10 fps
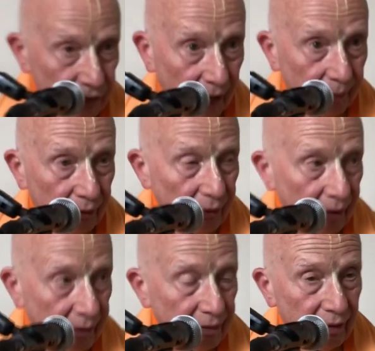chapter
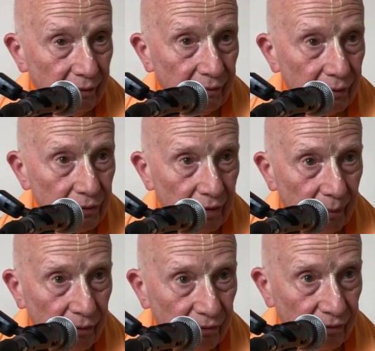19, verse
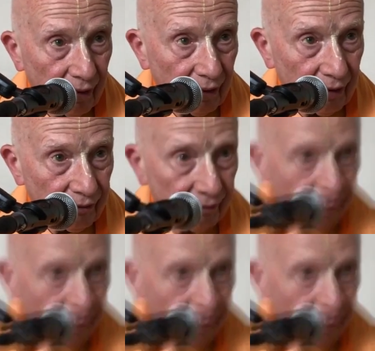number 5.